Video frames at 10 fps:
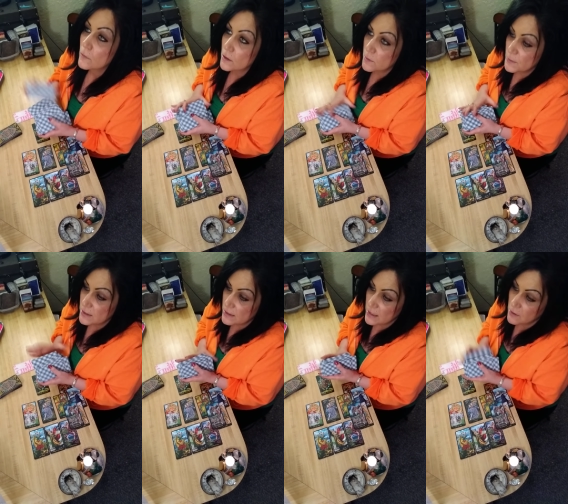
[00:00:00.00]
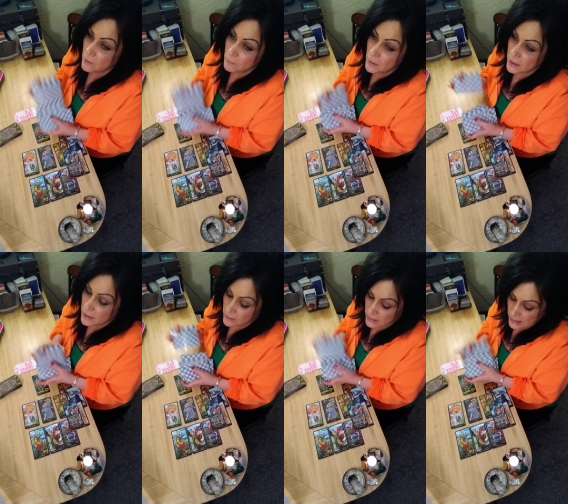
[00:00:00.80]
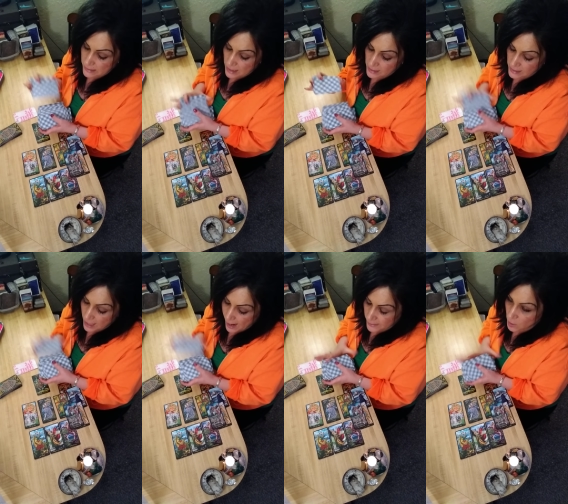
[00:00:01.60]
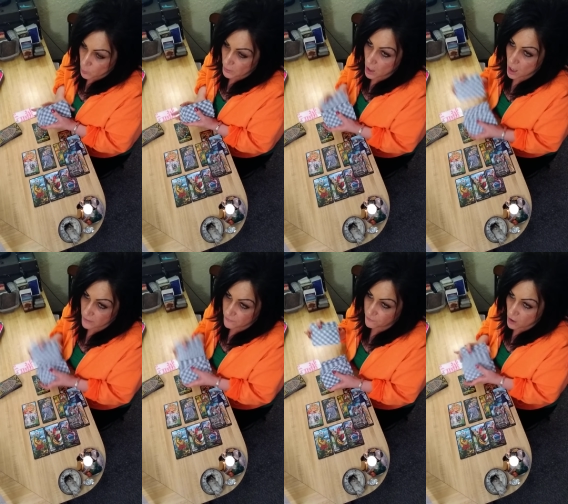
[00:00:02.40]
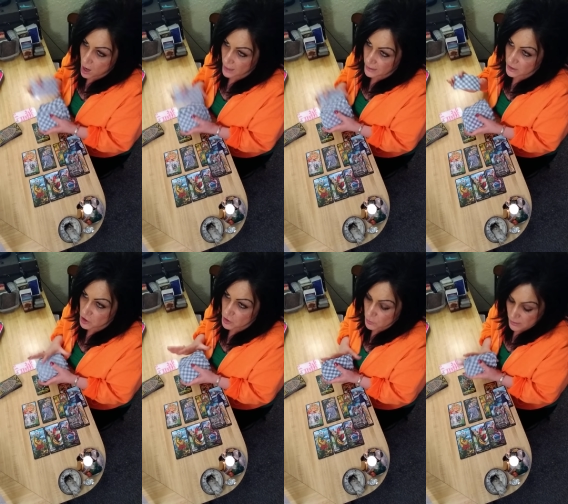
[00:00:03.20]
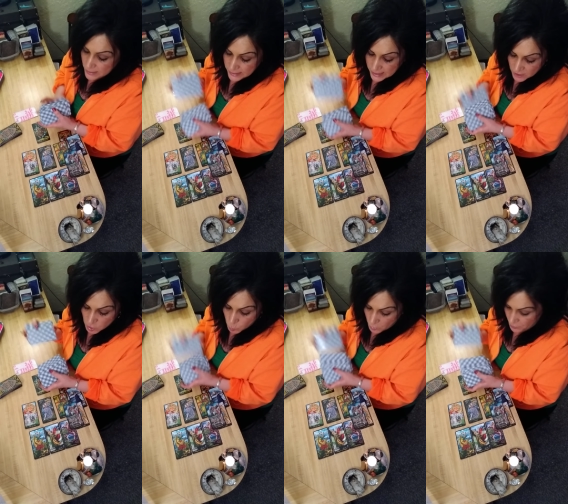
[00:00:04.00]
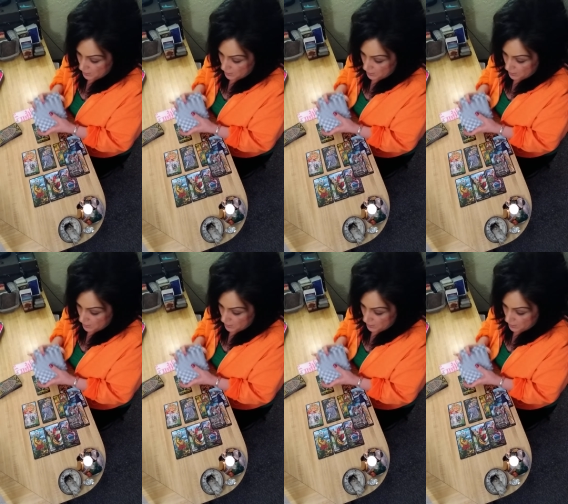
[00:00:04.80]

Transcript: There's been secret money and things like that going on and fraud issues and sexual